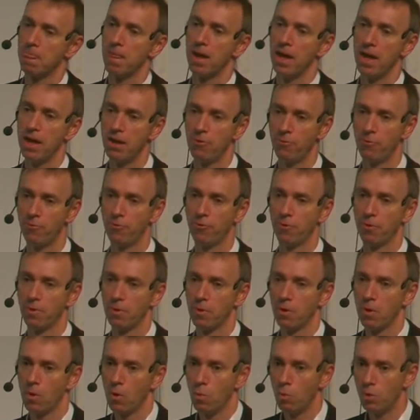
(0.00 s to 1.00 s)
if
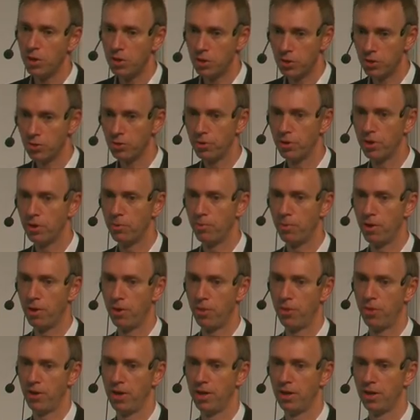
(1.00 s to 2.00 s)
we join up our
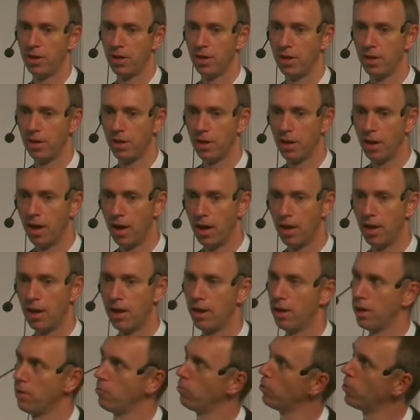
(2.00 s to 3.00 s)
thinking,
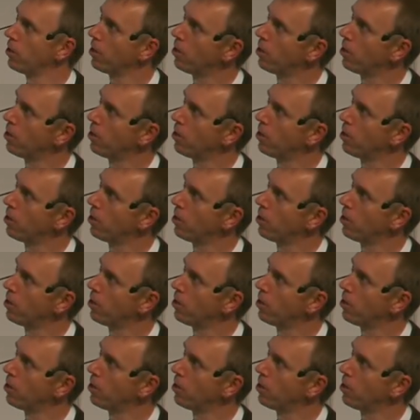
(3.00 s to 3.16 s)
align with